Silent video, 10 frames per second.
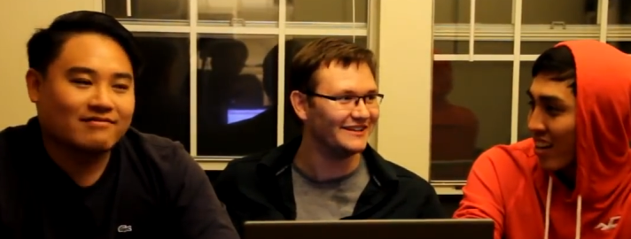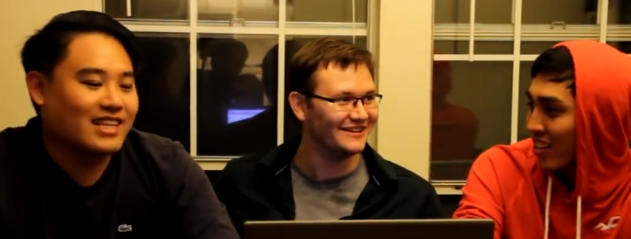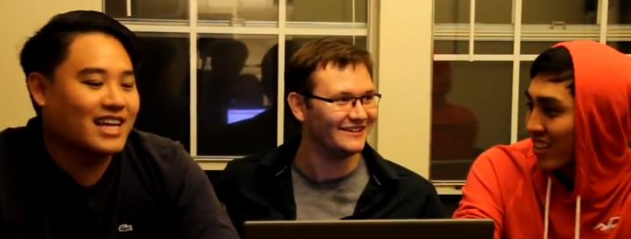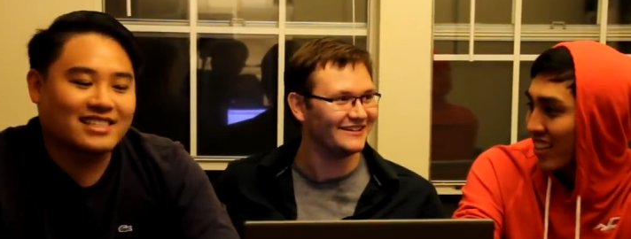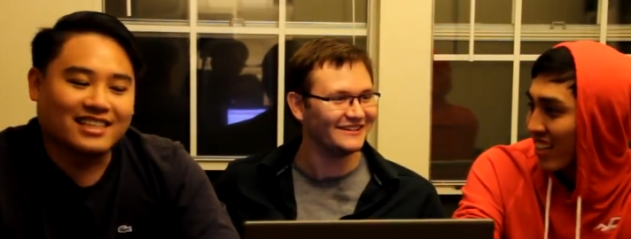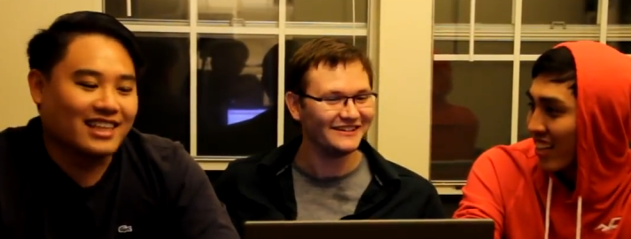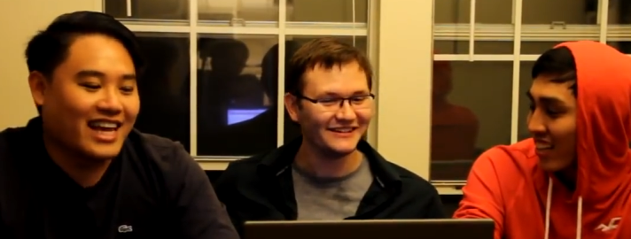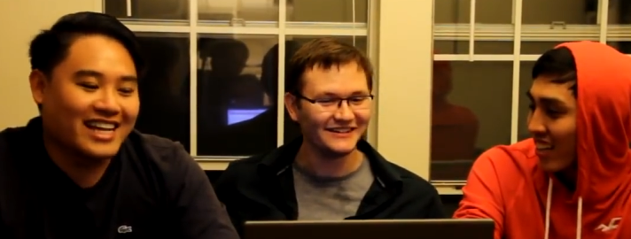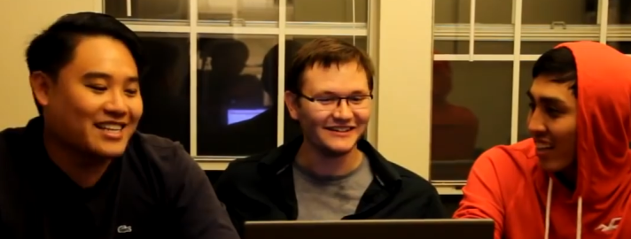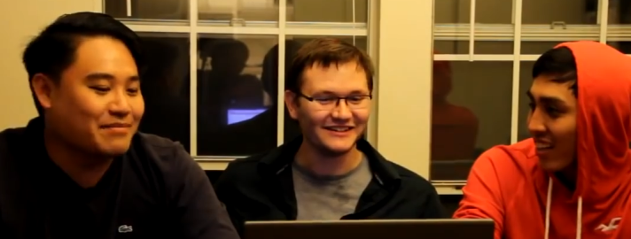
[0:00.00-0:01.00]
Speaker 1: that's a
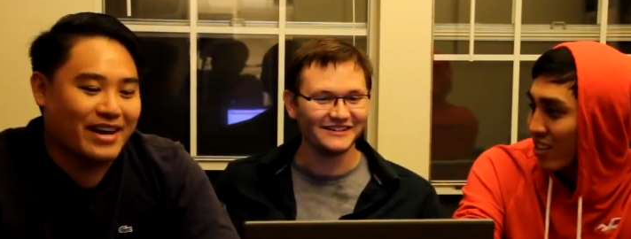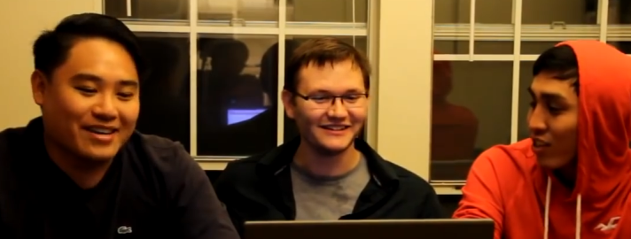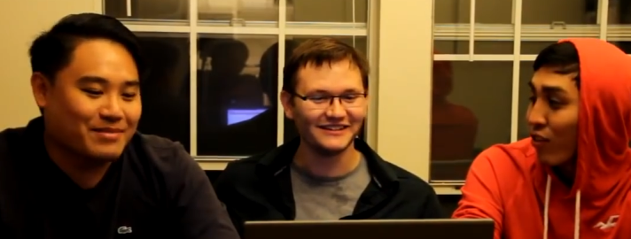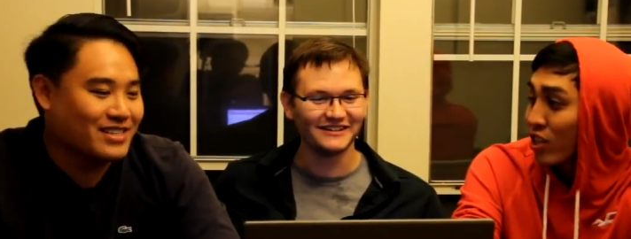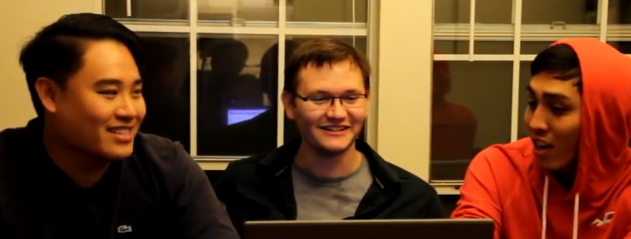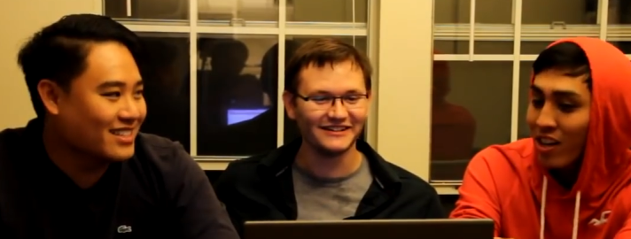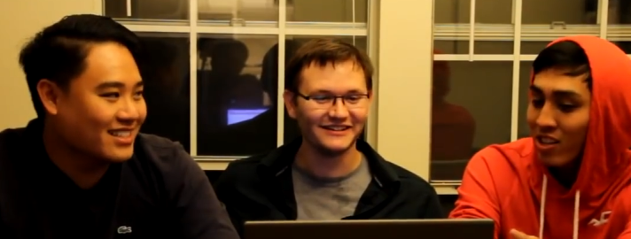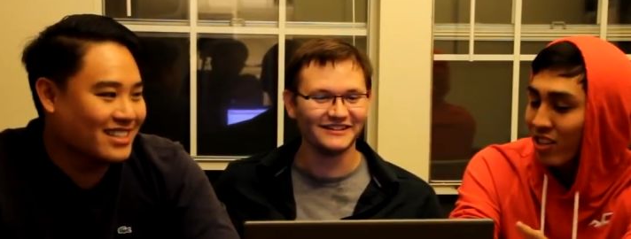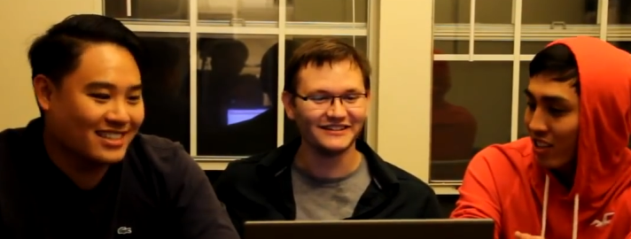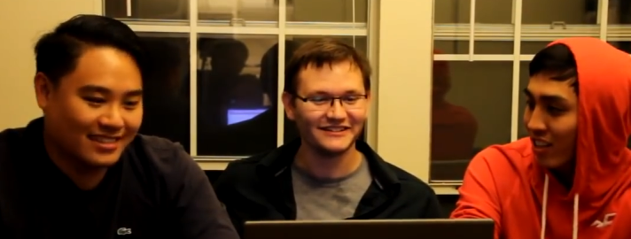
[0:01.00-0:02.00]
lady. Baby. So you first saw it,
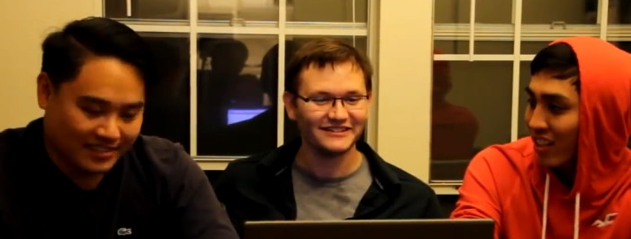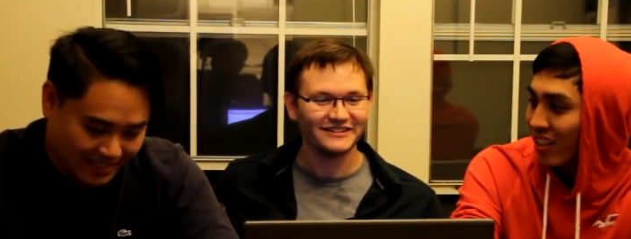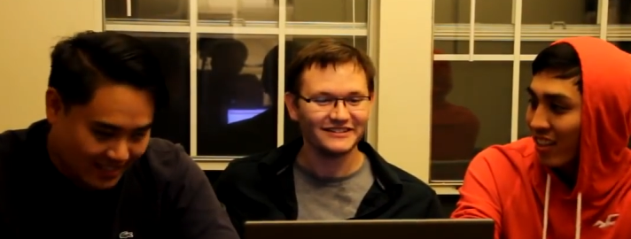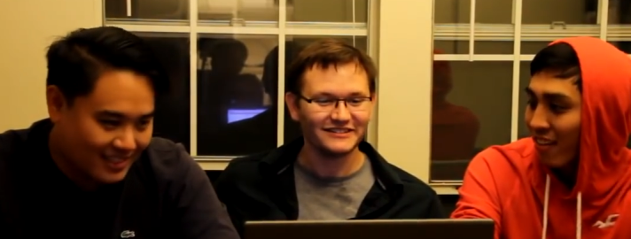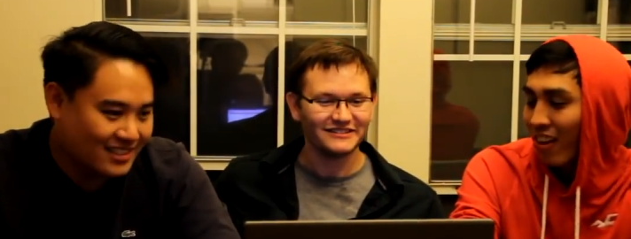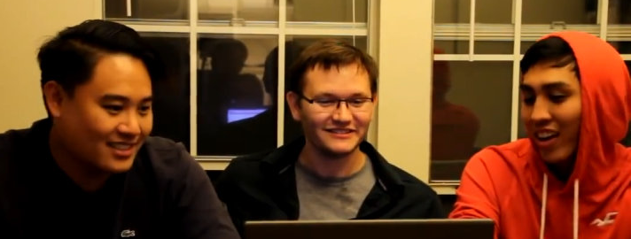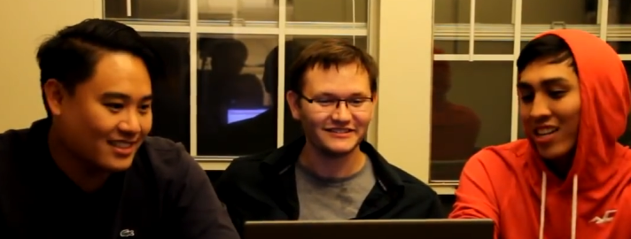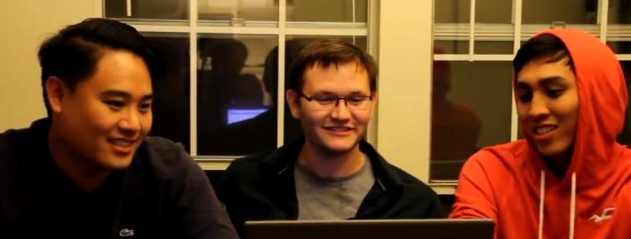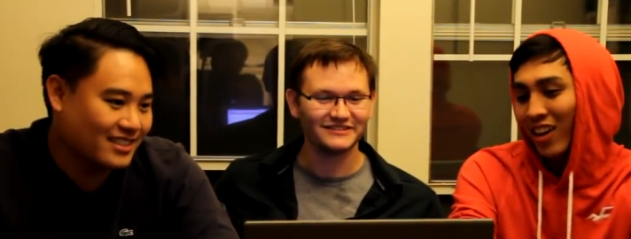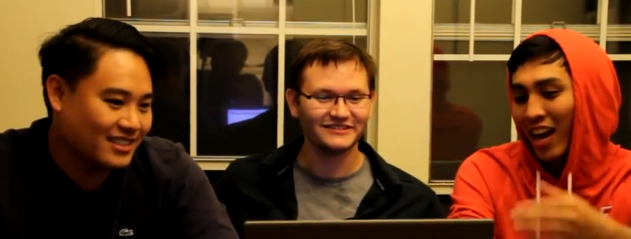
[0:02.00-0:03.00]
it's a girl. Yes. Okay,
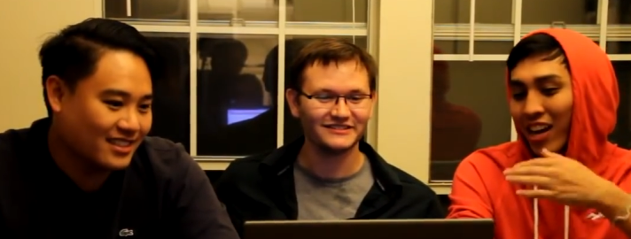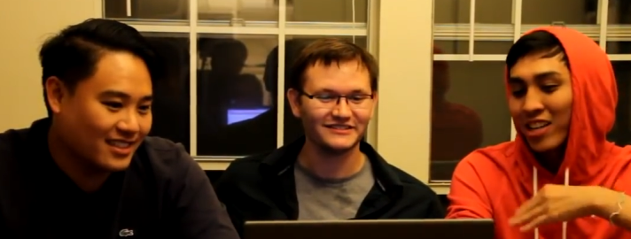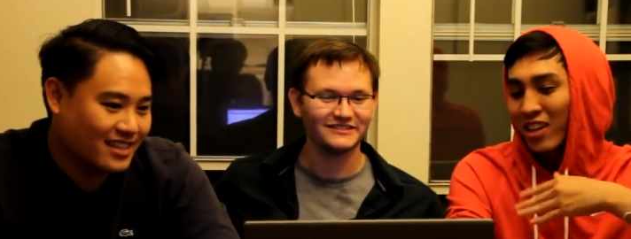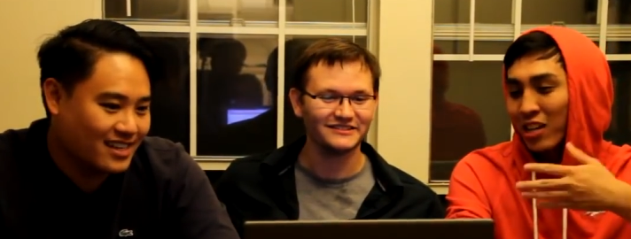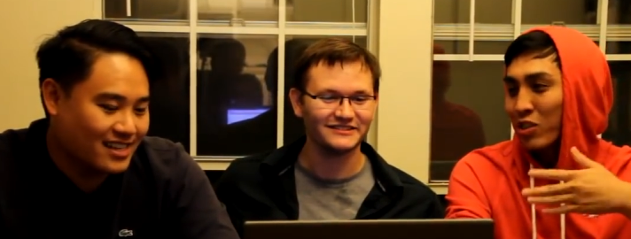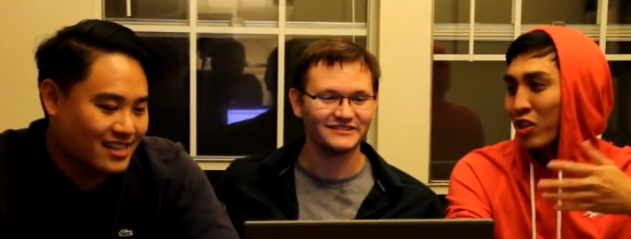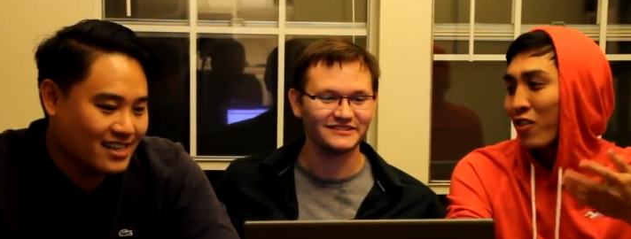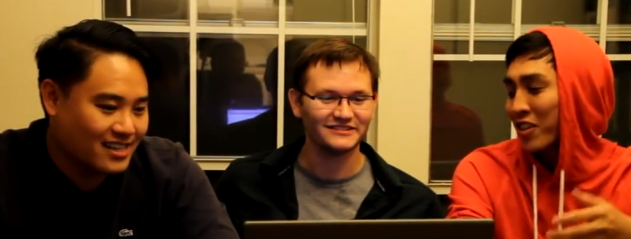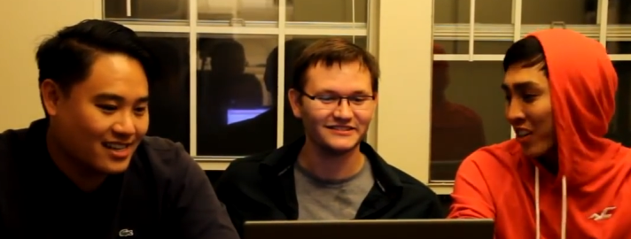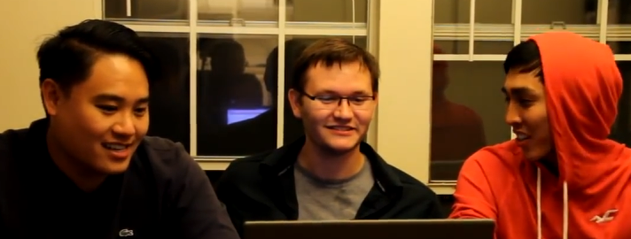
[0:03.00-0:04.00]
so I got I switched
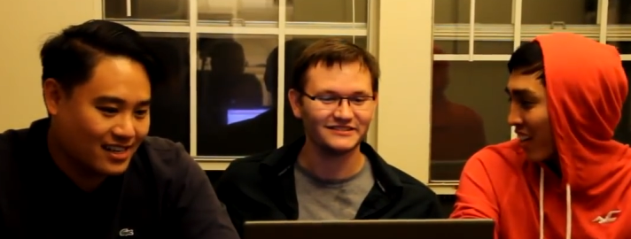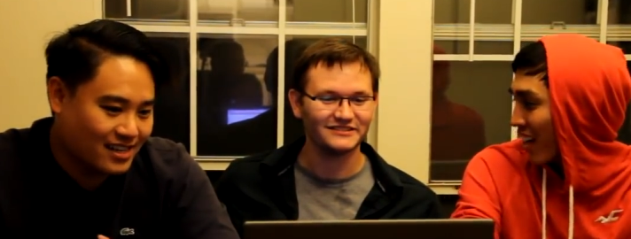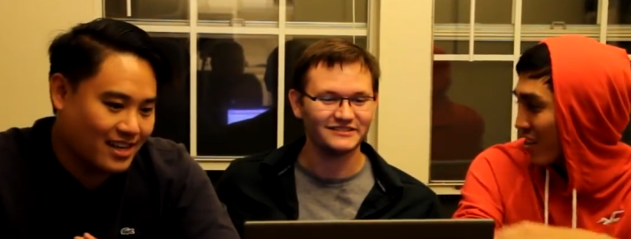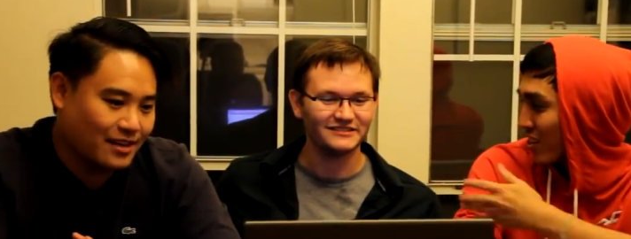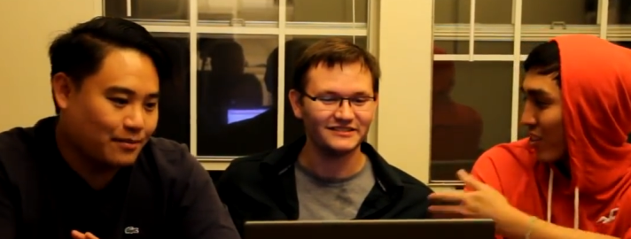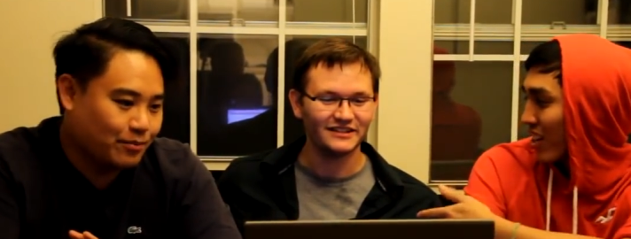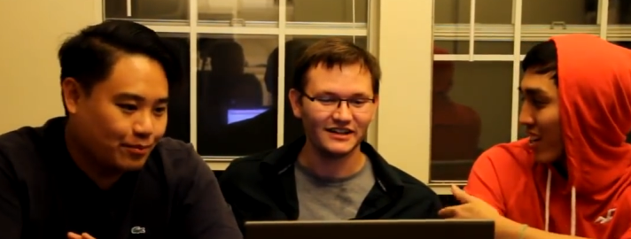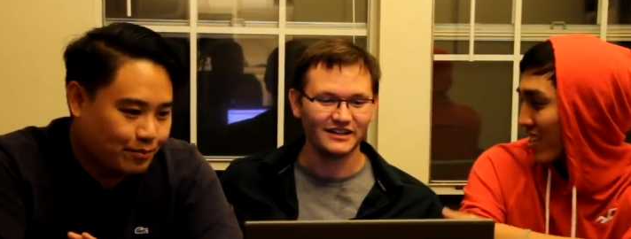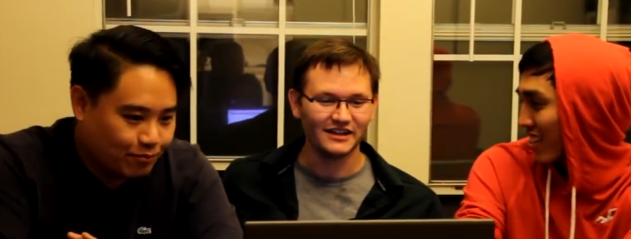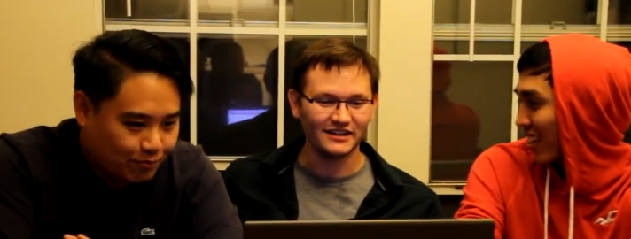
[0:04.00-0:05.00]
over to girl, and yeah. you still think
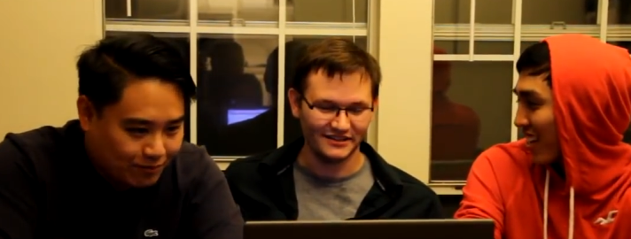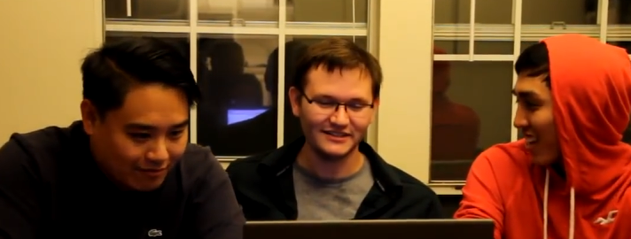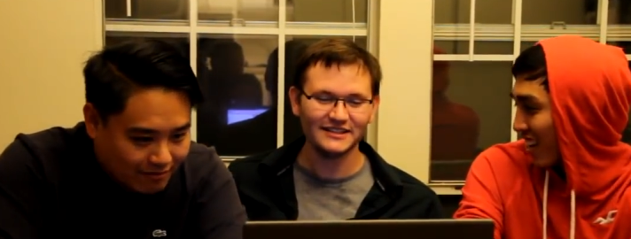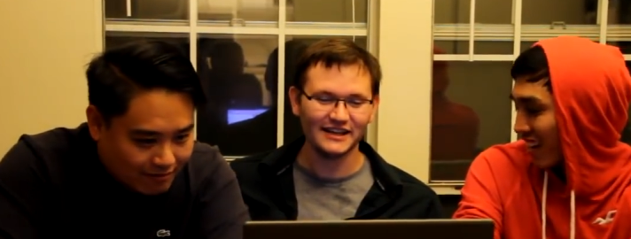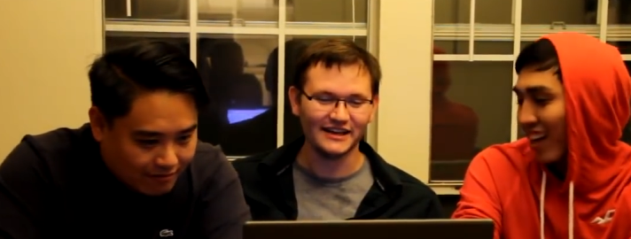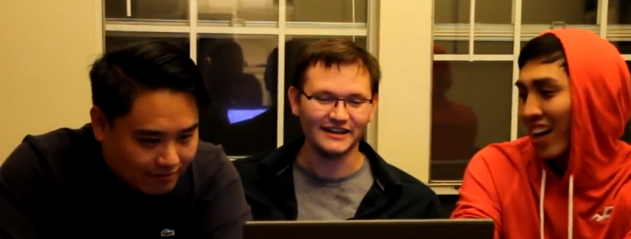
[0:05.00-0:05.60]
it's a it's a guy.